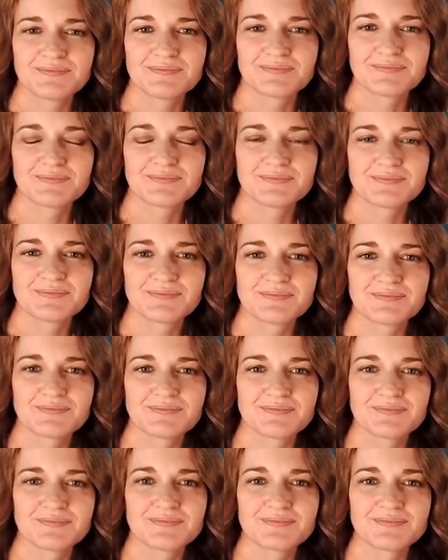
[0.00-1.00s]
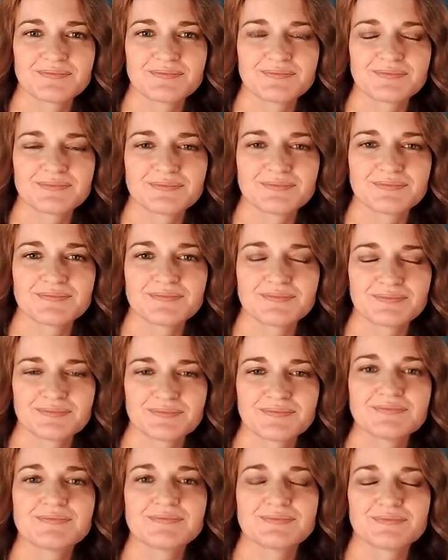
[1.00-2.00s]

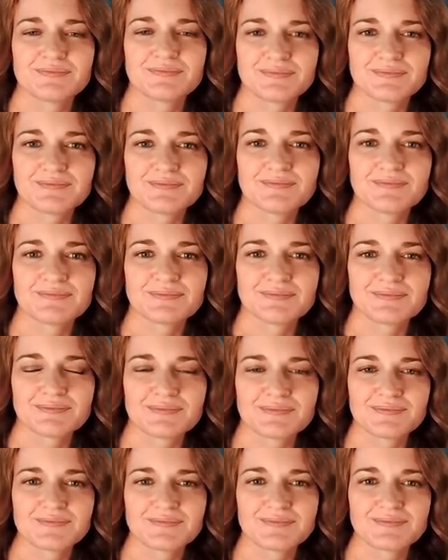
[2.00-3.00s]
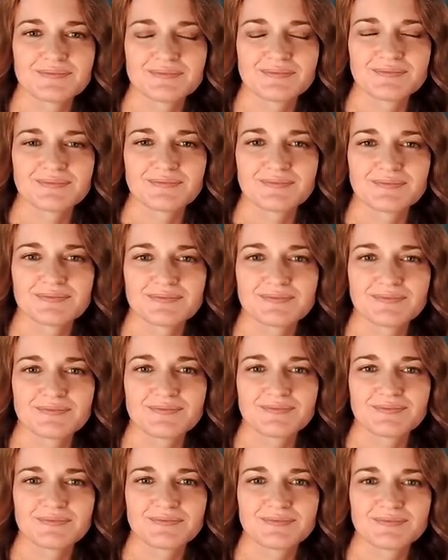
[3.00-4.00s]

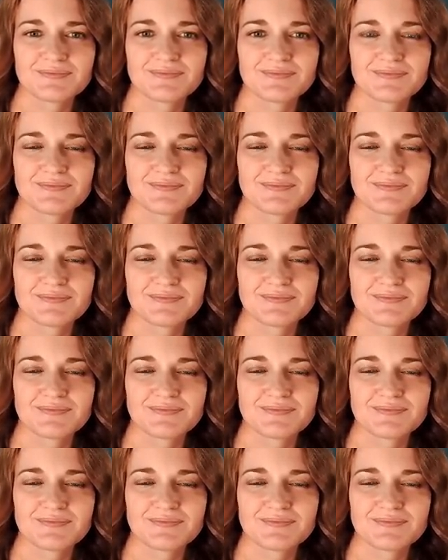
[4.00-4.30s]
(not speaking)